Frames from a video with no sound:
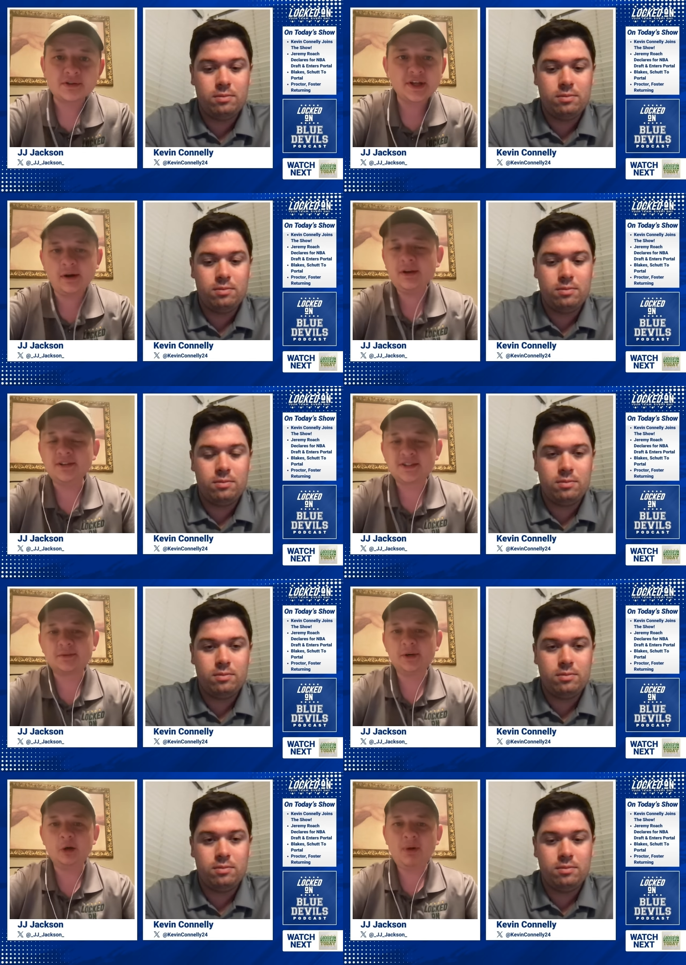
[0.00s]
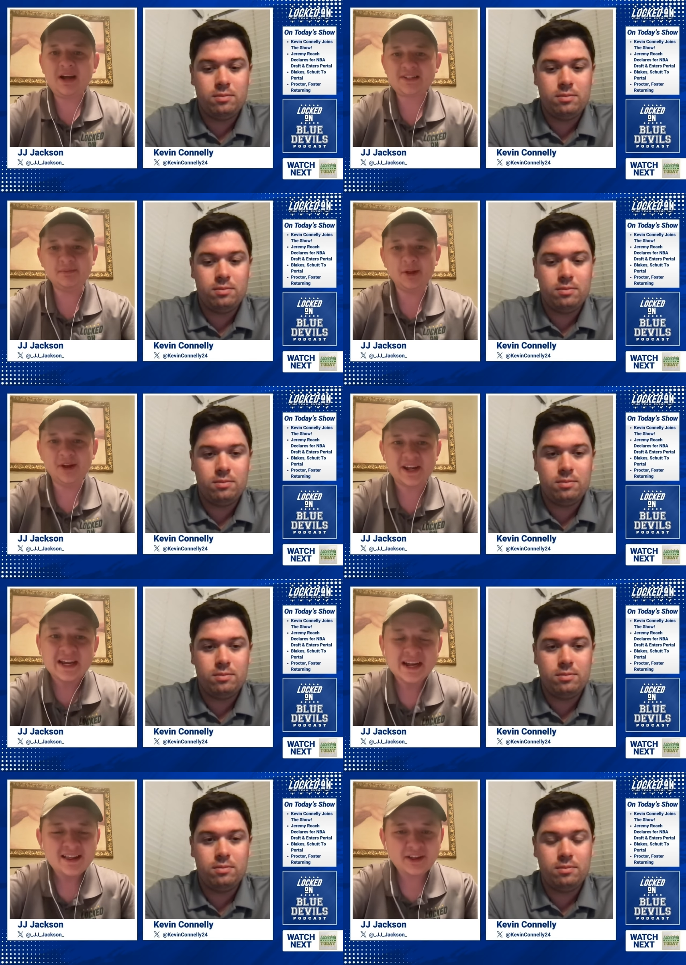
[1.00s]
Speaker 1: there is the real possibility
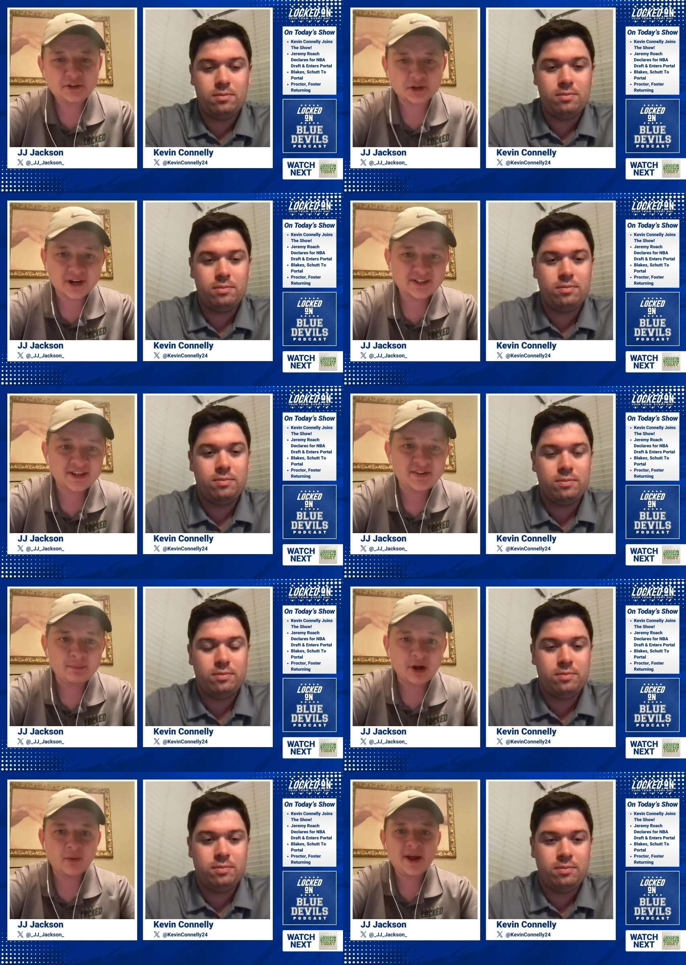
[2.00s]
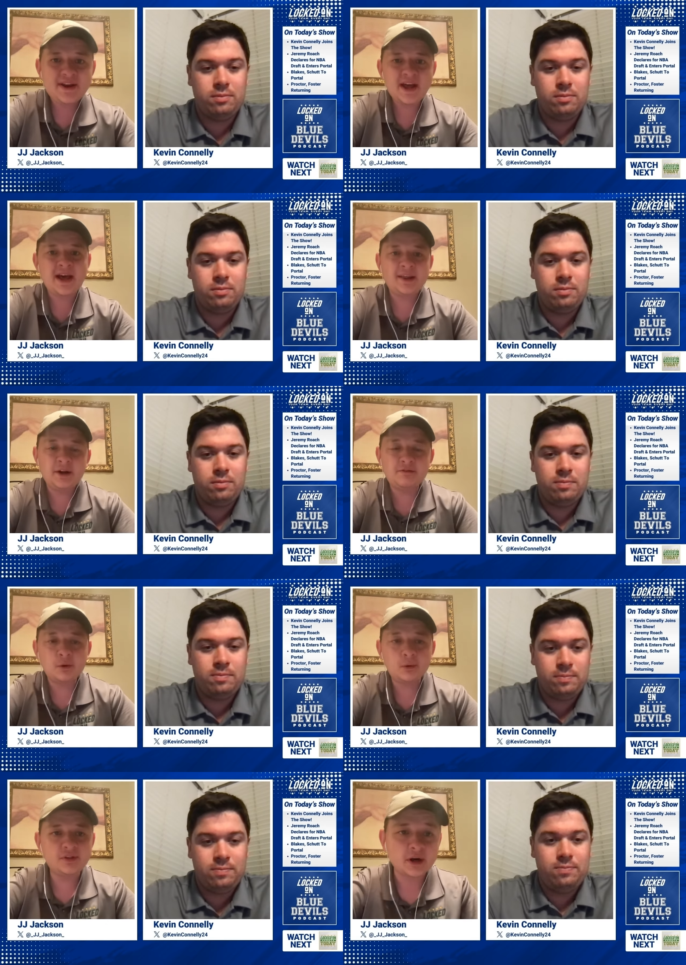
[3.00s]
that you're going to see them go head to head. I know for
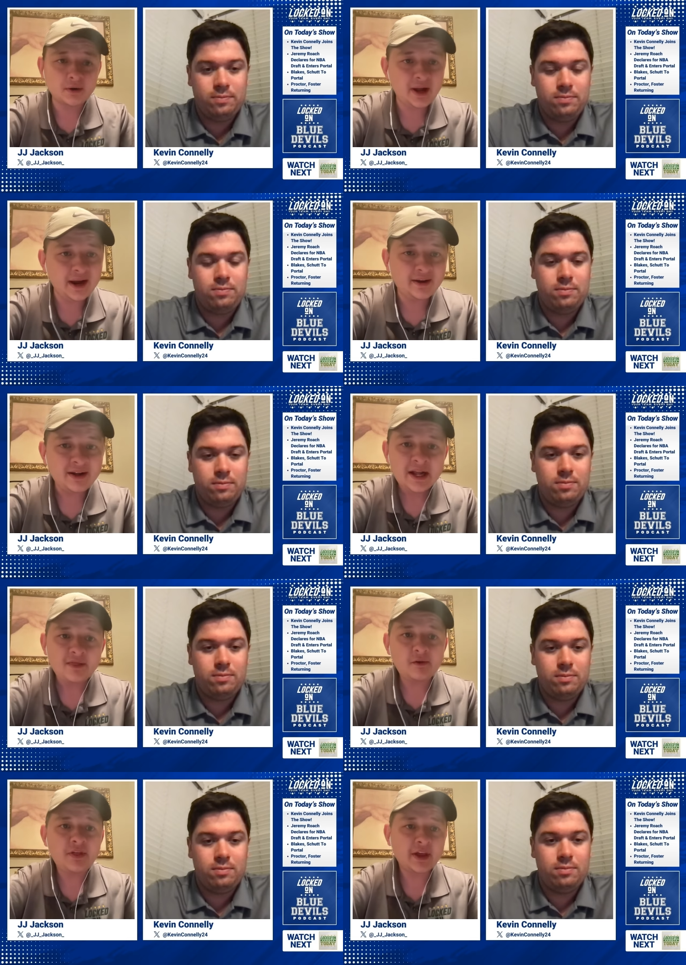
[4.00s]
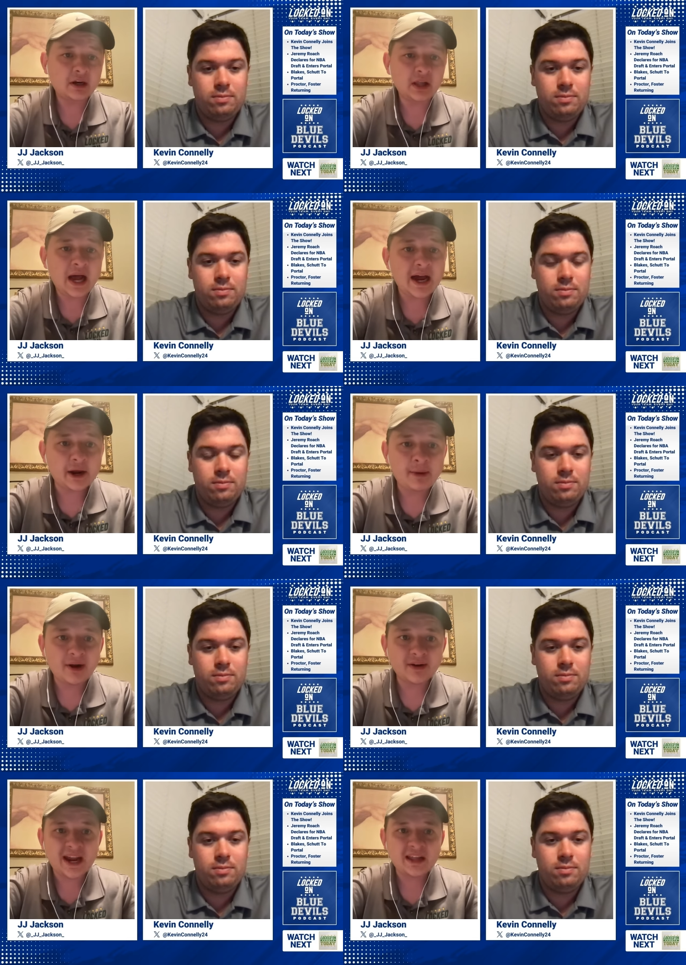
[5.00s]
North Carolina, they're thinking a lot
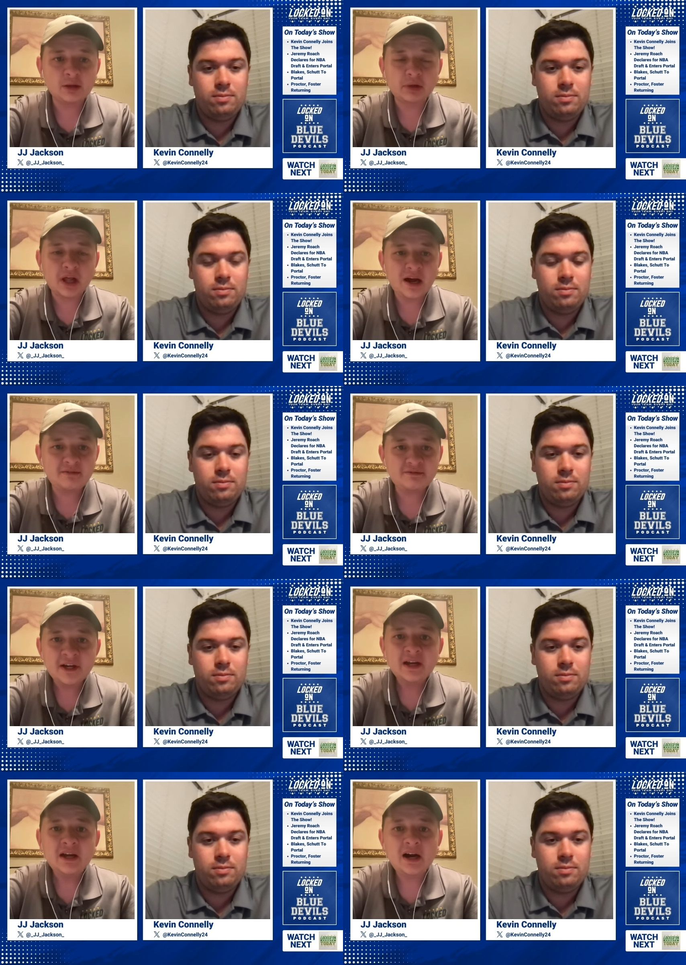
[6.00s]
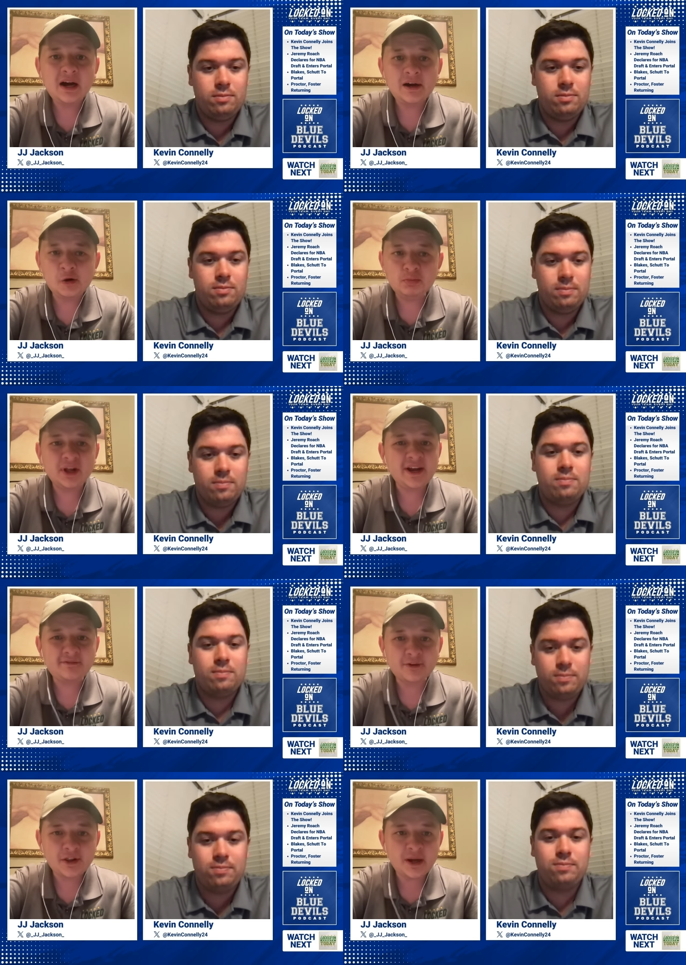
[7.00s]
about Caleb Love. Uh, who
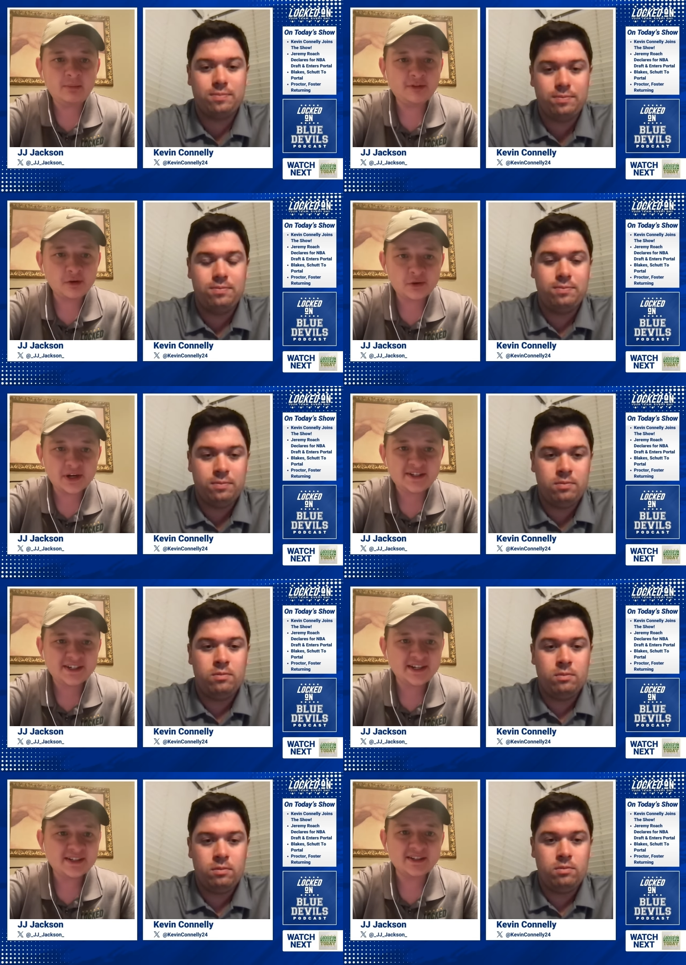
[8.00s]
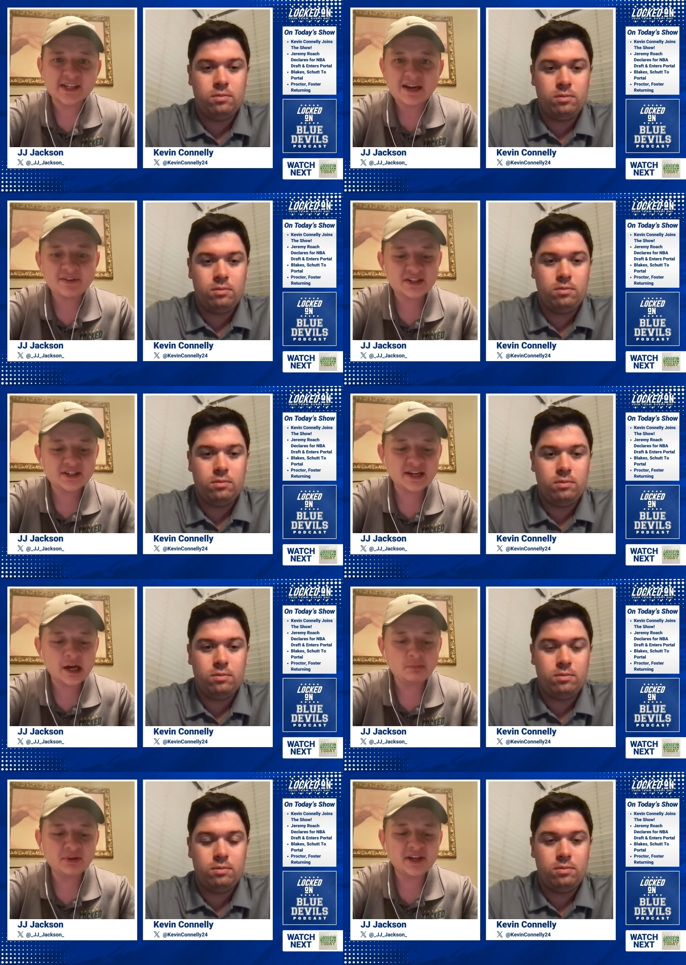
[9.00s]
played for them for three seasons, obviously
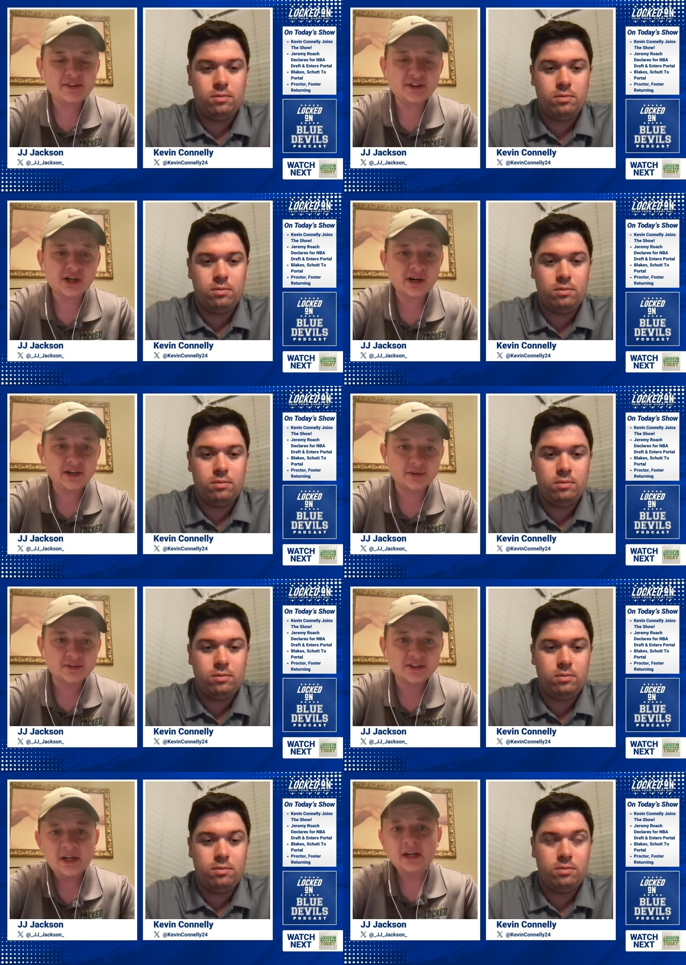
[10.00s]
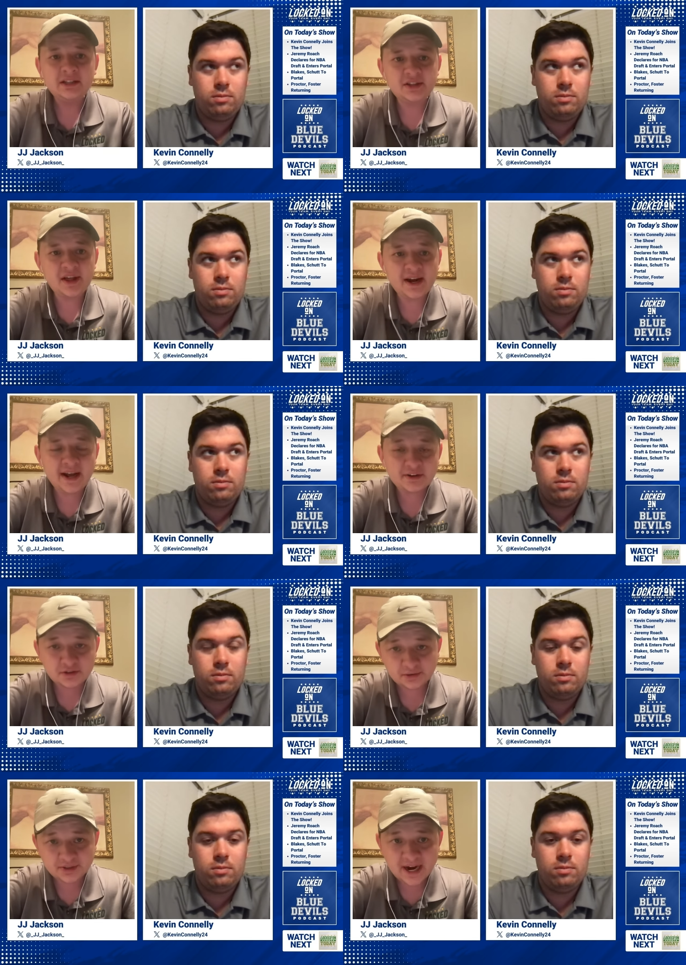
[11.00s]
helped lead the Tar Heels to that
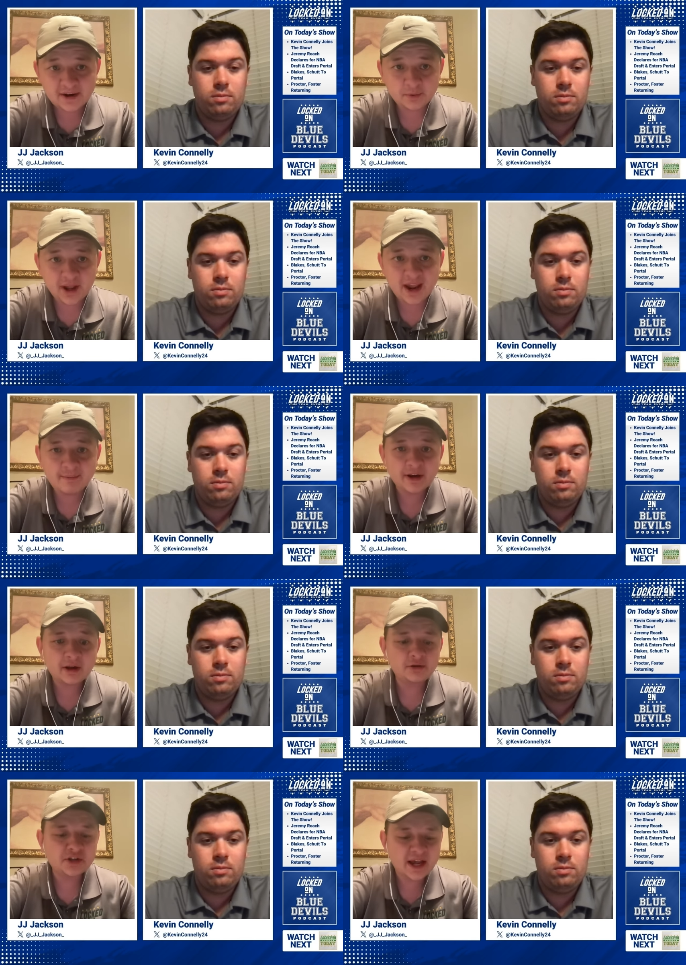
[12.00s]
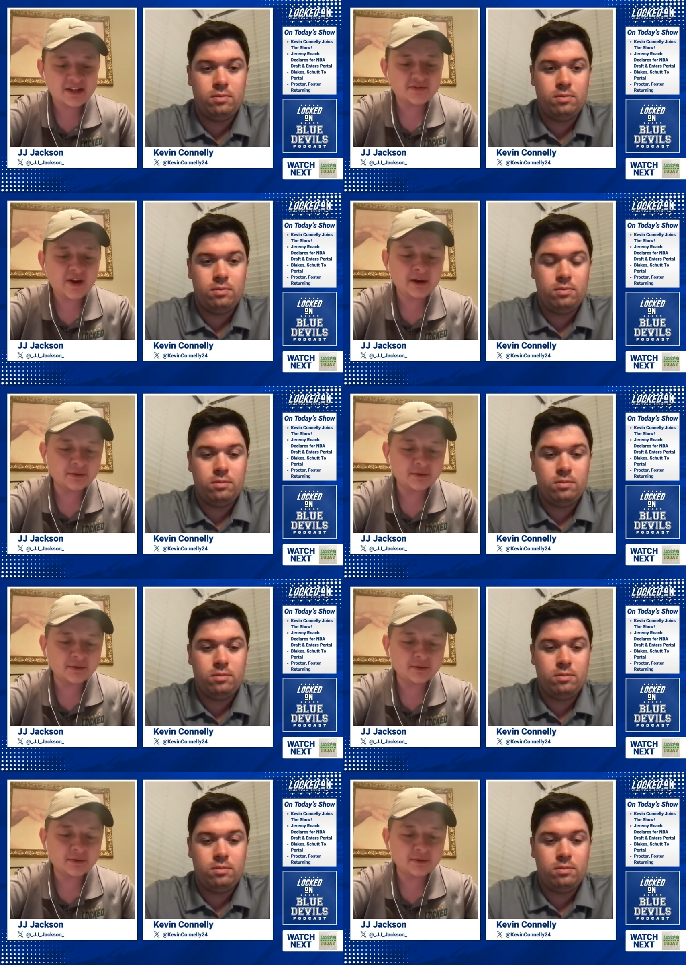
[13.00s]
national title game in Coach K's final